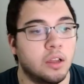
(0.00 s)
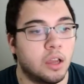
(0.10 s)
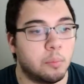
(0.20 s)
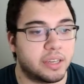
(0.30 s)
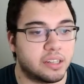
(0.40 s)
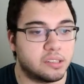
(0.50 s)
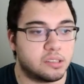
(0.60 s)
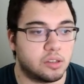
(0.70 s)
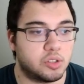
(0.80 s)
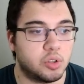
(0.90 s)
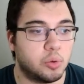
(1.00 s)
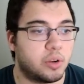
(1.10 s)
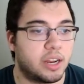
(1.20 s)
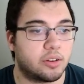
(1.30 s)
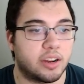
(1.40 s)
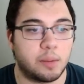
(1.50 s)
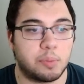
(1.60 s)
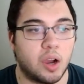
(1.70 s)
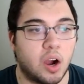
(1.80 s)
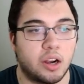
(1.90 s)
because you don't want to create a
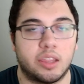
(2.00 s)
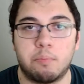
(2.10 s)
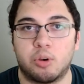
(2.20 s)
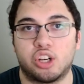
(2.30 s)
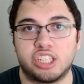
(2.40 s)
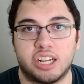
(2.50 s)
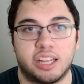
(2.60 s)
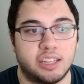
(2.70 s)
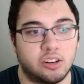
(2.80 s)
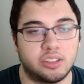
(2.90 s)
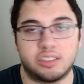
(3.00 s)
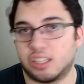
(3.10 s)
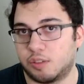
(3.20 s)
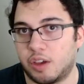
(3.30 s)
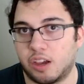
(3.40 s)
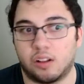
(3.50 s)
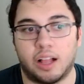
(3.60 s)
PR, then merge it, and then all the tests fail.